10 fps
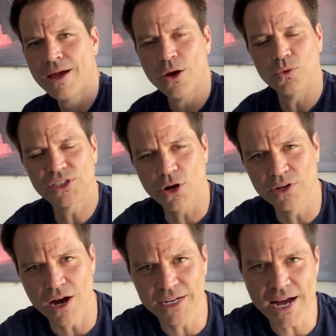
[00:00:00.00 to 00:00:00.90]
What's going
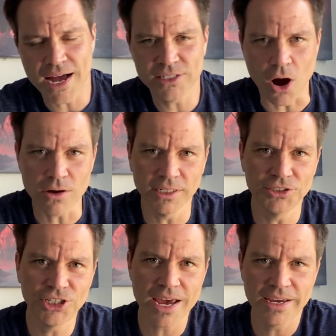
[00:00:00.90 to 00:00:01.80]
on, guys? Arlen
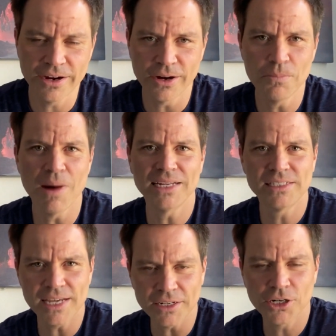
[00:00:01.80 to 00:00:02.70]
J here,
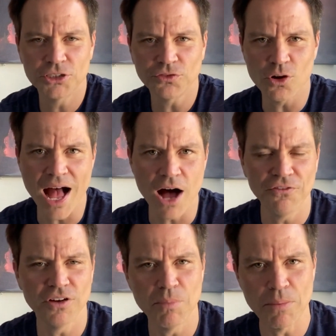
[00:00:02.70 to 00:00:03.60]
mindset coach for
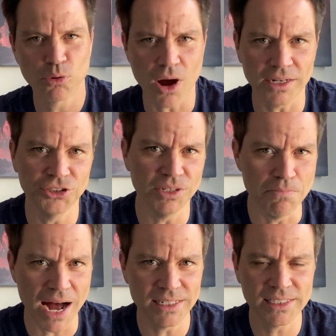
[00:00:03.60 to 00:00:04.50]
Alpha by Prodigy
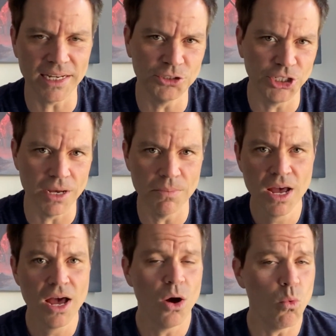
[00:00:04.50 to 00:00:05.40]
Mindset Gym.
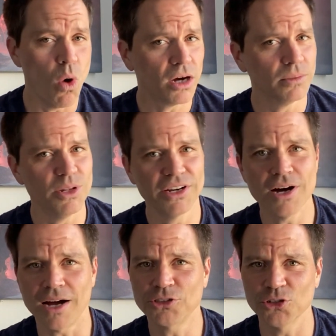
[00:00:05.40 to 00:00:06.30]
Welcome to the
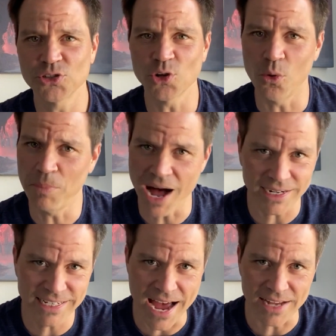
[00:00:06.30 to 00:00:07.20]
Cocksure Soul
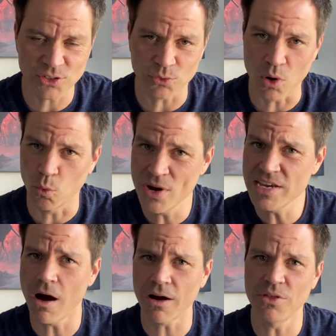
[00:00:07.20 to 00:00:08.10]
Podcast, where we
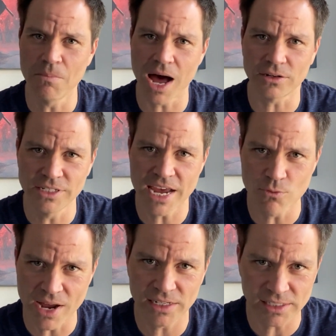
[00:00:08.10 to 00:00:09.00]
are the modern day
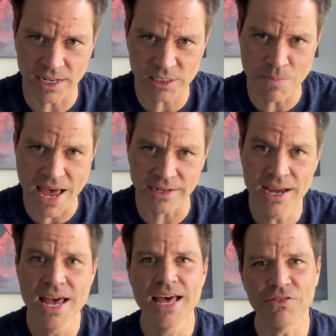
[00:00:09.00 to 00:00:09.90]
Renaissance men,
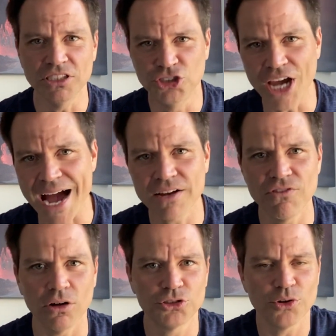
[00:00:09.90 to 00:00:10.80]
the jack of
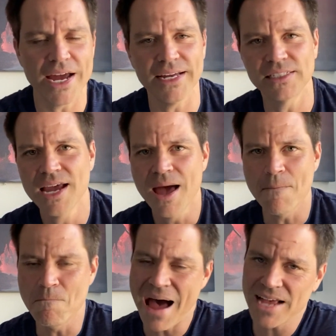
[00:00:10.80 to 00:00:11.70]
all trades,
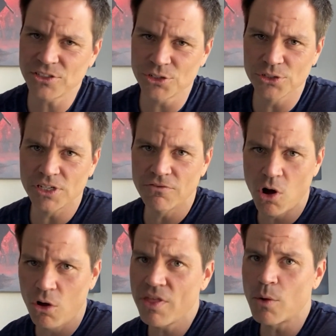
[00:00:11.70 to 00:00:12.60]
masters of
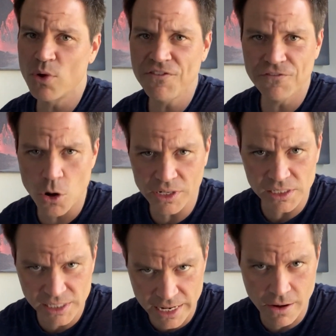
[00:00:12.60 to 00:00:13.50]
all that we
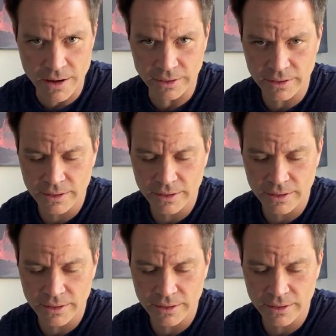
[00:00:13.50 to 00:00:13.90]
focus in on.